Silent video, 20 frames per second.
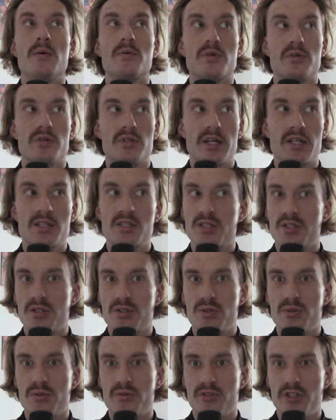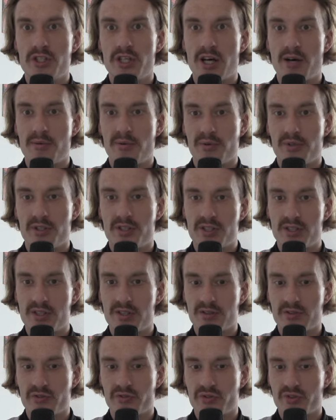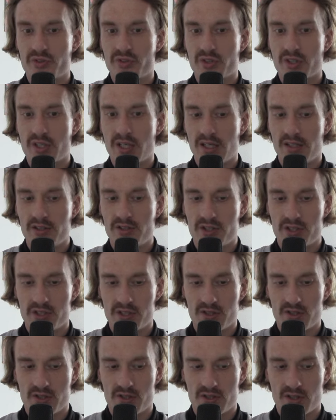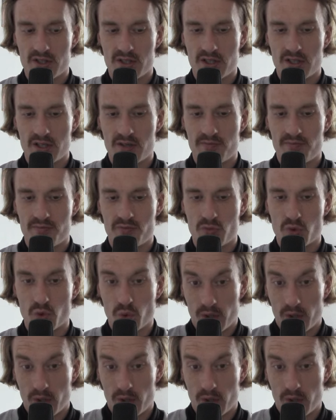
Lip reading: connection to the Aboriginal cultures who